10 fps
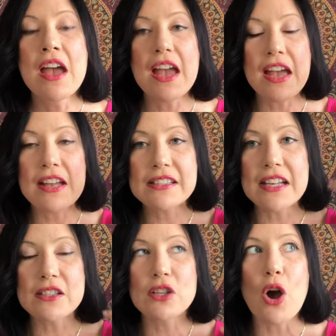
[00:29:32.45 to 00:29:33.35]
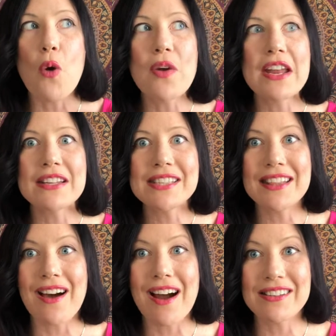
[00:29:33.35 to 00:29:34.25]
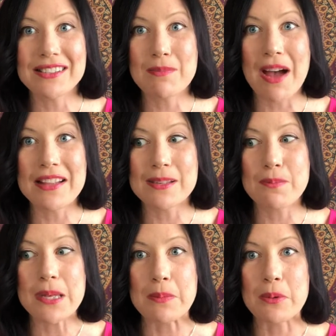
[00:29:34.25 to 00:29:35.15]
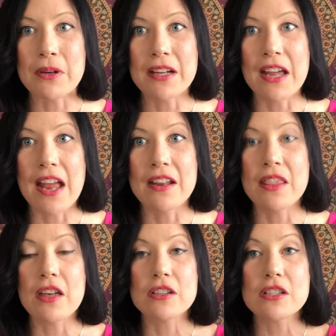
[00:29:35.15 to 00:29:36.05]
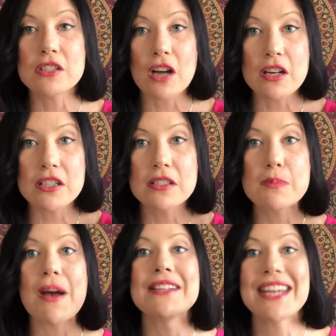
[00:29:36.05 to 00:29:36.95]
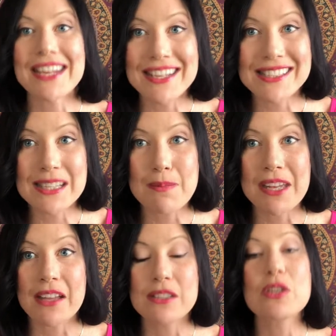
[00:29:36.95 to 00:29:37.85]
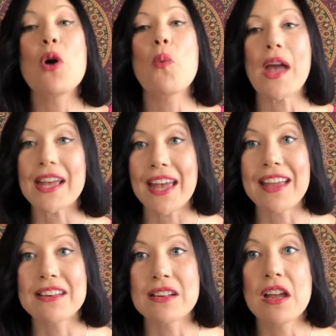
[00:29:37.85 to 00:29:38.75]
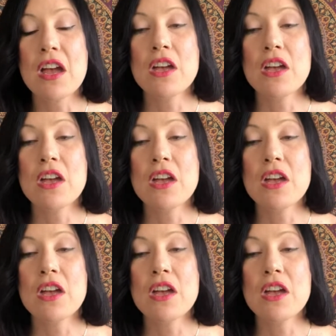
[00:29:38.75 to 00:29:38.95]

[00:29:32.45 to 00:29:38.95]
it's going into the hearts and minds of people, and they'll just start to spontaneously begin to awaken